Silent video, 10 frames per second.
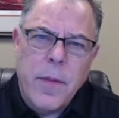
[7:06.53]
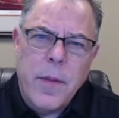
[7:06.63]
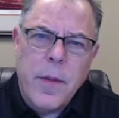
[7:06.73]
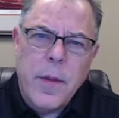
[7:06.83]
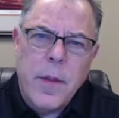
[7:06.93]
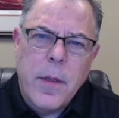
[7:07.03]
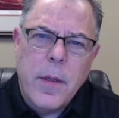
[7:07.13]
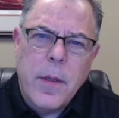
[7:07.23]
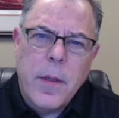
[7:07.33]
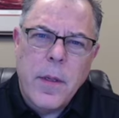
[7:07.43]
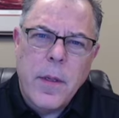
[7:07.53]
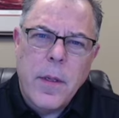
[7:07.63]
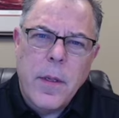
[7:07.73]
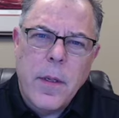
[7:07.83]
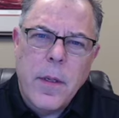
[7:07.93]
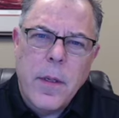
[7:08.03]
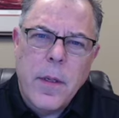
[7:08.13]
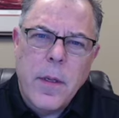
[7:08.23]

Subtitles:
Nothing is said.